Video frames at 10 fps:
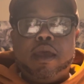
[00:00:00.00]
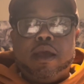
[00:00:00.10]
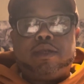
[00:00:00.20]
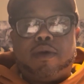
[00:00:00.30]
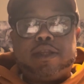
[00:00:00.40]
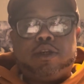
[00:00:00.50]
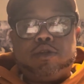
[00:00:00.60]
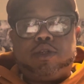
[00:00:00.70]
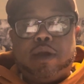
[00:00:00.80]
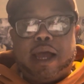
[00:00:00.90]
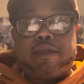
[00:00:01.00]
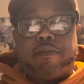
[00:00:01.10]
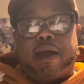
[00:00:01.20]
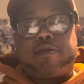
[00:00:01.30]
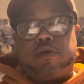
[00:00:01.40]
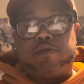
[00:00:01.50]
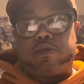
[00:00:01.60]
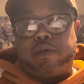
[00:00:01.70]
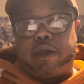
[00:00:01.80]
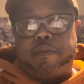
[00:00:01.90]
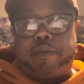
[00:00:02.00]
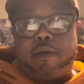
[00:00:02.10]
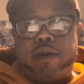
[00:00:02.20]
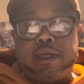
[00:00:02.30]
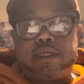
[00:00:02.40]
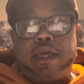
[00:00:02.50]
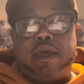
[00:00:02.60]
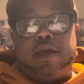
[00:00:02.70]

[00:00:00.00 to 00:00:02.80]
So I told you guys about those 3 components.